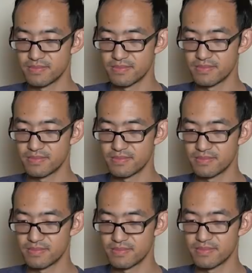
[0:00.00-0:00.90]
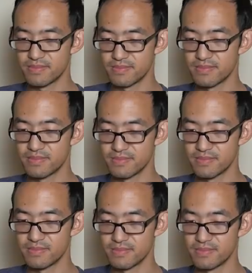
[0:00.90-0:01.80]

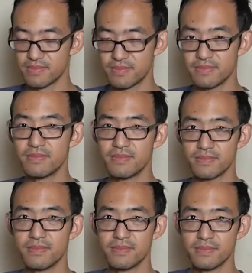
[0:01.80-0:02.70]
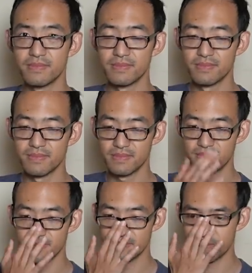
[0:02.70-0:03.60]

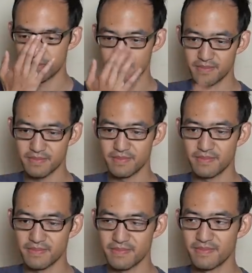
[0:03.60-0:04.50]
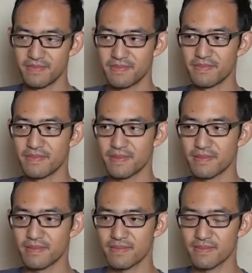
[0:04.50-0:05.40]

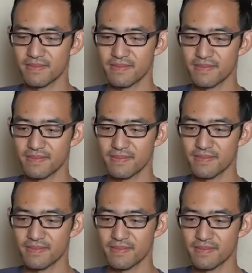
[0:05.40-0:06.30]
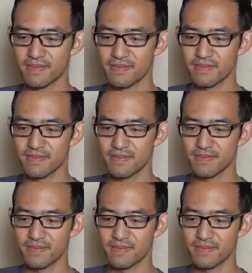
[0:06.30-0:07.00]
(silent)